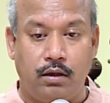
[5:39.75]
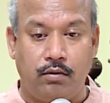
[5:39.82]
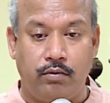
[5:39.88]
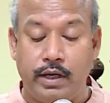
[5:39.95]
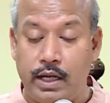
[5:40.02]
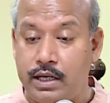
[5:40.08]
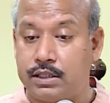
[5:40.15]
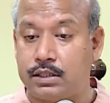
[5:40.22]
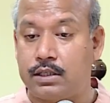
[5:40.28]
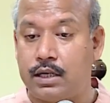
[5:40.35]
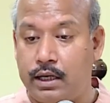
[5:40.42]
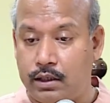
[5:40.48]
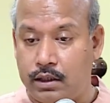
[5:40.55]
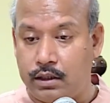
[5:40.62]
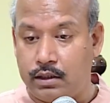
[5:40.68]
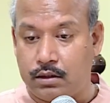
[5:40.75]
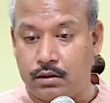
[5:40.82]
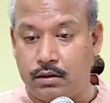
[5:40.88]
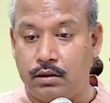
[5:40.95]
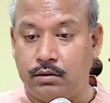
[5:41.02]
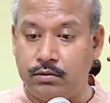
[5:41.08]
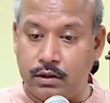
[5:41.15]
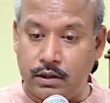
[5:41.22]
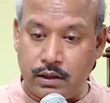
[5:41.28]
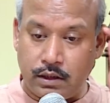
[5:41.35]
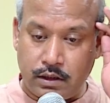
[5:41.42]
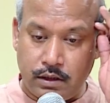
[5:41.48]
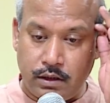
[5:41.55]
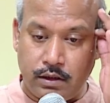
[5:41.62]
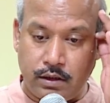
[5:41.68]
When I started the
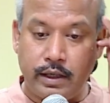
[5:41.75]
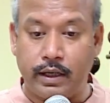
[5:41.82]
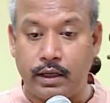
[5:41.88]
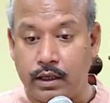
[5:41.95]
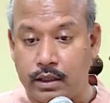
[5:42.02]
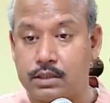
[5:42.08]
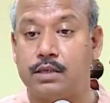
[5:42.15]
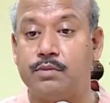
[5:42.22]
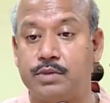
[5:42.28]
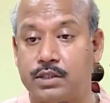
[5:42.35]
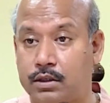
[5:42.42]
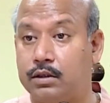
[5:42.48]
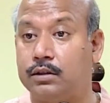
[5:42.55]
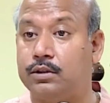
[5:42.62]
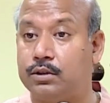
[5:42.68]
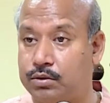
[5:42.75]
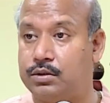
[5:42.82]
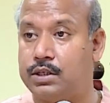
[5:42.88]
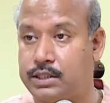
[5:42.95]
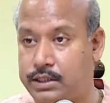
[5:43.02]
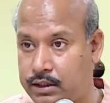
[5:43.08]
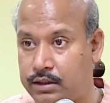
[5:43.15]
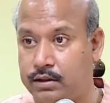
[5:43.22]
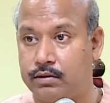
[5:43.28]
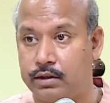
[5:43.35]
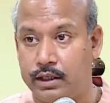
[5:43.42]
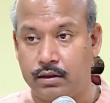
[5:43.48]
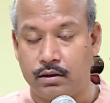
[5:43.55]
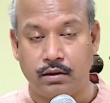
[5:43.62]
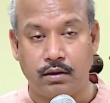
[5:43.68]
work taking Sanskrit to the
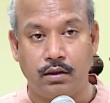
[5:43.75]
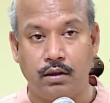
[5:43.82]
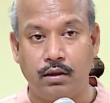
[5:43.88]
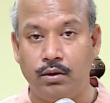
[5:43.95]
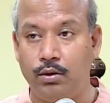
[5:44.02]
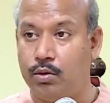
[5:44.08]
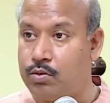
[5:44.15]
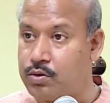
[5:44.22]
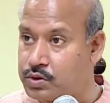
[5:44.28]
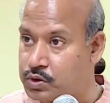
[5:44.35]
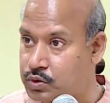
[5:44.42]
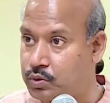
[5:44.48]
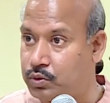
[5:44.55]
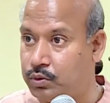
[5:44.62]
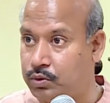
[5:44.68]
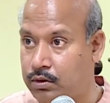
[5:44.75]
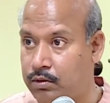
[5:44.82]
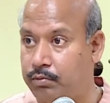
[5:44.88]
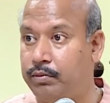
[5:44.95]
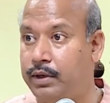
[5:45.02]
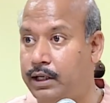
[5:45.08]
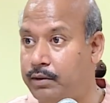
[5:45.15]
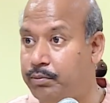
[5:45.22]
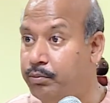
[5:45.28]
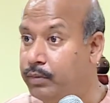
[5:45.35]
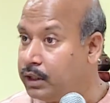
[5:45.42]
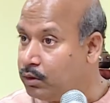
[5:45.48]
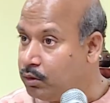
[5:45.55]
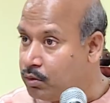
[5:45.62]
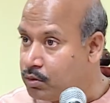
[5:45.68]
children, no school, believe me,
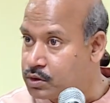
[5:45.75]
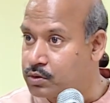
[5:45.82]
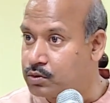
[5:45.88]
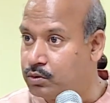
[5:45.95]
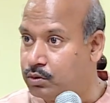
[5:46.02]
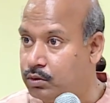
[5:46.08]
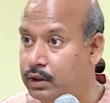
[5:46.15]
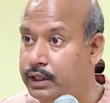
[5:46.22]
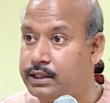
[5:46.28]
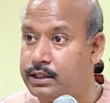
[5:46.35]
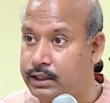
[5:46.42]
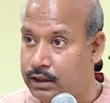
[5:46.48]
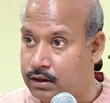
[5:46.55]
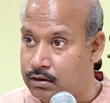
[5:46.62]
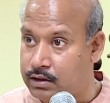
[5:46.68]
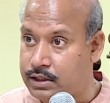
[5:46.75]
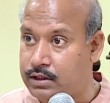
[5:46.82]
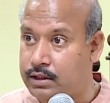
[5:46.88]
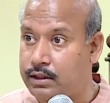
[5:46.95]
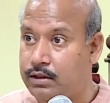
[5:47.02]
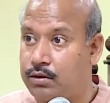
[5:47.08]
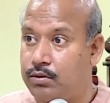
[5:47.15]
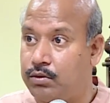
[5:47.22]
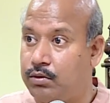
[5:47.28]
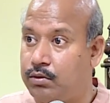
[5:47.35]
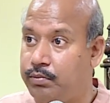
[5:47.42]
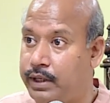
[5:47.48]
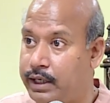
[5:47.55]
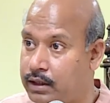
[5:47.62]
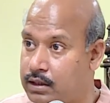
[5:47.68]
no school is interested to
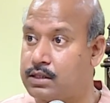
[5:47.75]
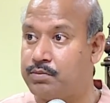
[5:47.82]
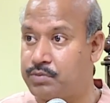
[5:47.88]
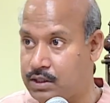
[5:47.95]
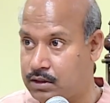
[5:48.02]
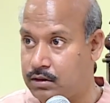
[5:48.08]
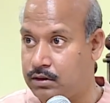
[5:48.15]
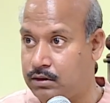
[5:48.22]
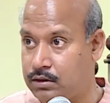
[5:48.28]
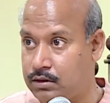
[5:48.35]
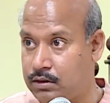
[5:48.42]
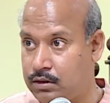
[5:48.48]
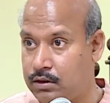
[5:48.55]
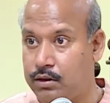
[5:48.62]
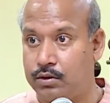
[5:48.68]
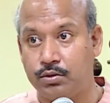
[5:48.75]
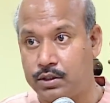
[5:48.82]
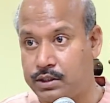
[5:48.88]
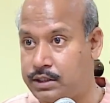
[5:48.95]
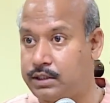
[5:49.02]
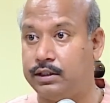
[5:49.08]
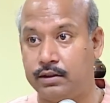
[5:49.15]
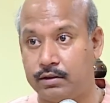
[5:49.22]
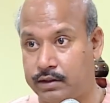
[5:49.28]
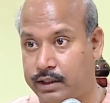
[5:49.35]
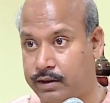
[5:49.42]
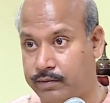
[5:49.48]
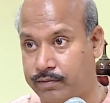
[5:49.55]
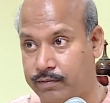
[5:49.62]
bring Sanskrit to the children.